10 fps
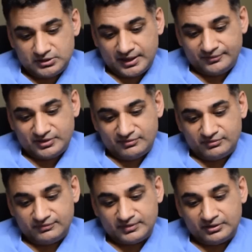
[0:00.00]
You have to have a
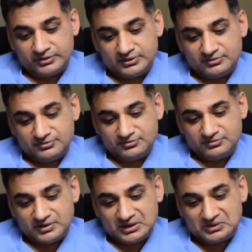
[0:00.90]
very,
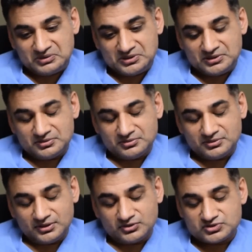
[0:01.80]
very
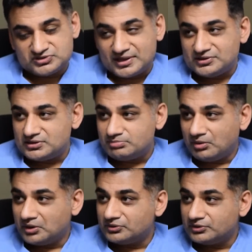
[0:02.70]
understanding
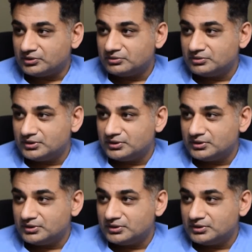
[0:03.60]
partner.